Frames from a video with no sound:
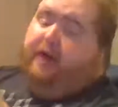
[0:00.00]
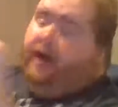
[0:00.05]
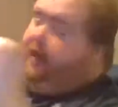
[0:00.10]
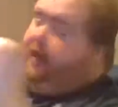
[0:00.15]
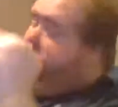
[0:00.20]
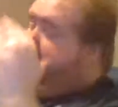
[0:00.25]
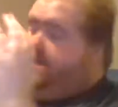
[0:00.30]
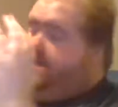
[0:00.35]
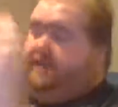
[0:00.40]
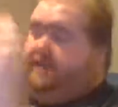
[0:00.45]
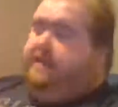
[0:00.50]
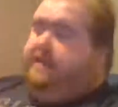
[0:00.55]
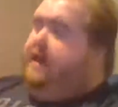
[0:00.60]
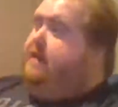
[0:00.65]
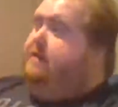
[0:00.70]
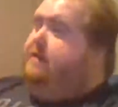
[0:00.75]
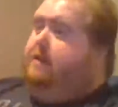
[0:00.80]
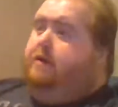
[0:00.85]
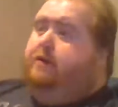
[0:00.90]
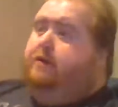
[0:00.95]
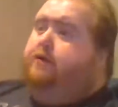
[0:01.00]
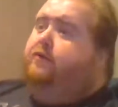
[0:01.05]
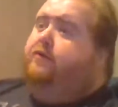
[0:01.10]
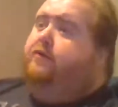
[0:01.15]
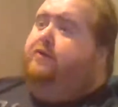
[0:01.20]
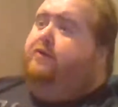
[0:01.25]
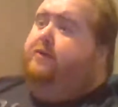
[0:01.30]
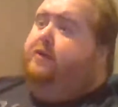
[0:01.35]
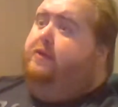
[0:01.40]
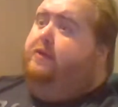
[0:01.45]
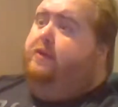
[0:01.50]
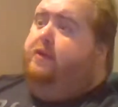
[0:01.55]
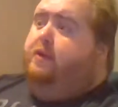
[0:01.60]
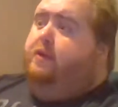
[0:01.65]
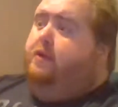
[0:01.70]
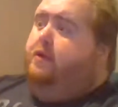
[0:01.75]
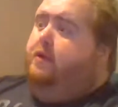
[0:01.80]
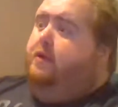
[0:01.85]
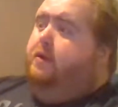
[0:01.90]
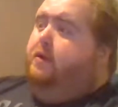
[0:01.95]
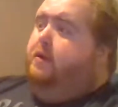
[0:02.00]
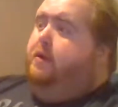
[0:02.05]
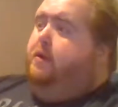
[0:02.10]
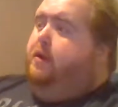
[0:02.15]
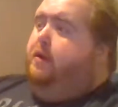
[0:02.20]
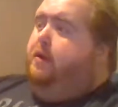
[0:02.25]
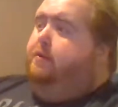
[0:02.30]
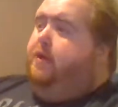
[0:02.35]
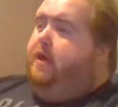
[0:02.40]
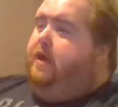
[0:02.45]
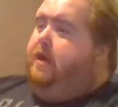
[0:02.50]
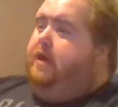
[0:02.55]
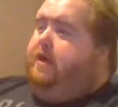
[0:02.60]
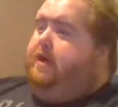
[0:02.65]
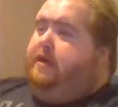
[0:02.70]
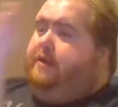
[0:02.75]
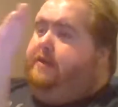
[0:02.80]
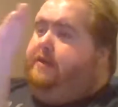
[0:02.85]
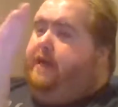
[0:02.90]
I can't stand those because